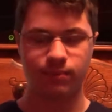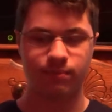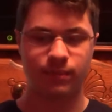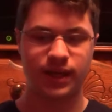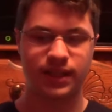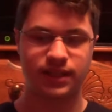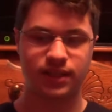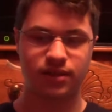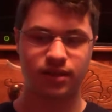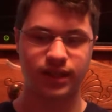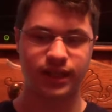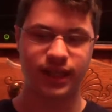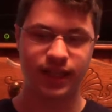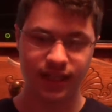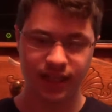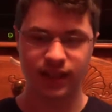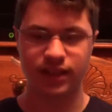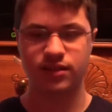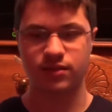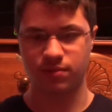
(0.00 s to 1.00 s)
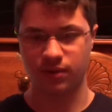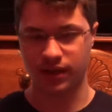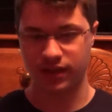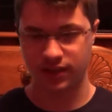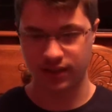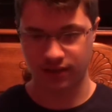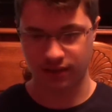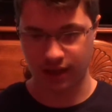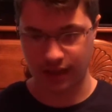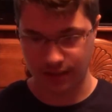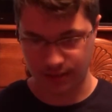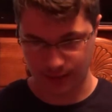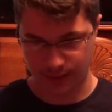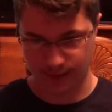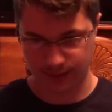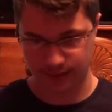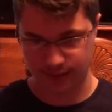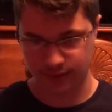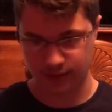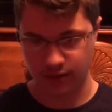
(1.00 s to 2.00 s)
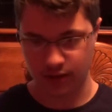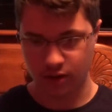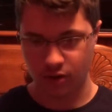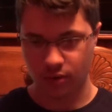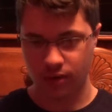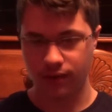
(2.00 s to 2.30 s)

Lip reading: Basically, he explains it like this.